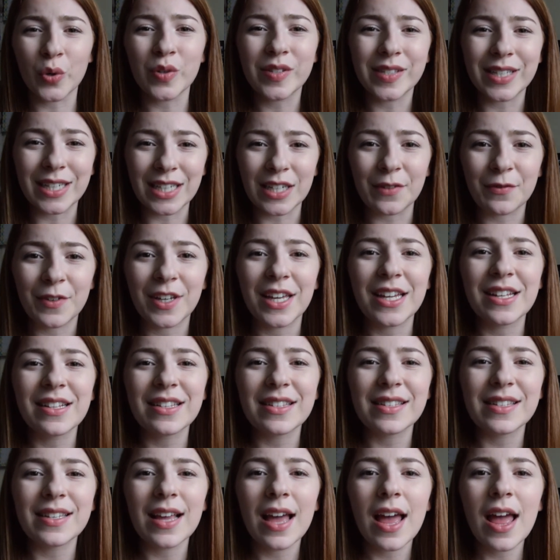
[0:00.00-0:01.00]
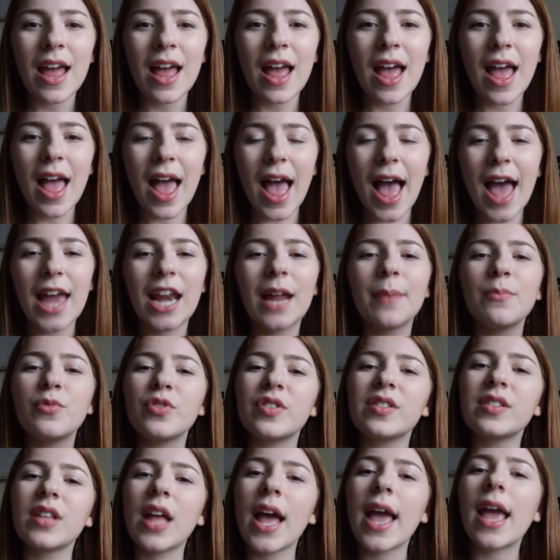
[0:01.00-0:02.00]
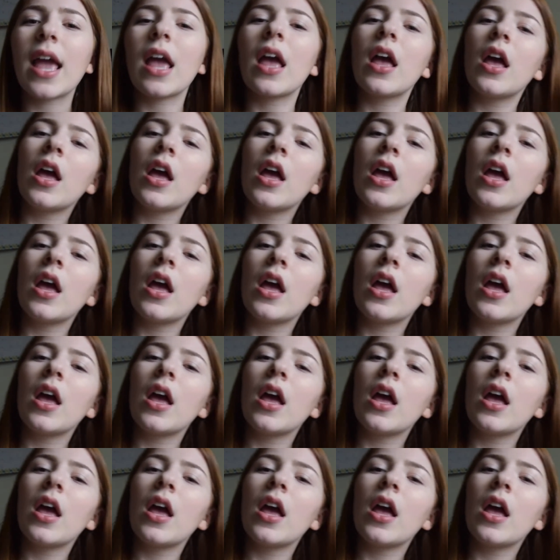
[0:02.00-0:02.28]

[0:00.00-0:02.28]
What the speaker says: significance. And I'm just like,